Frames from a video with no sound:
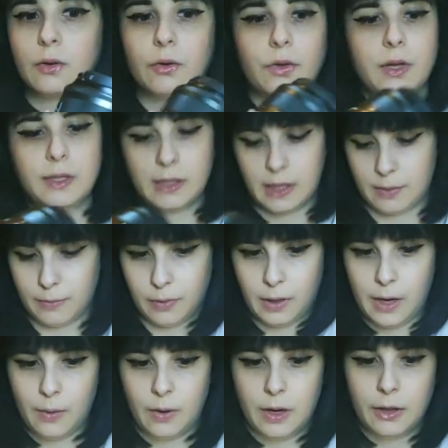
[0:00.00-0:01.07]
cool things I can
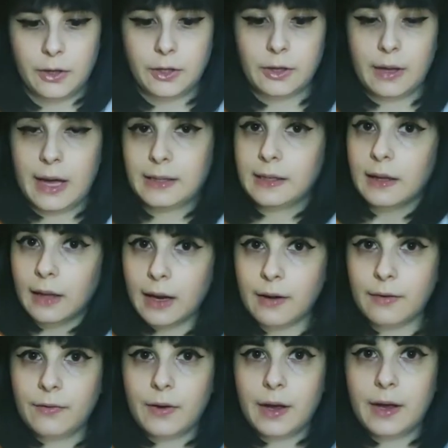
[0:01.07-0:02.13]
play with, so that's a lot
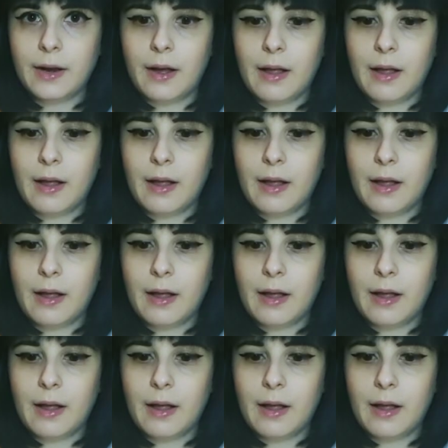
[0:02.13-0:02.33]
of fun.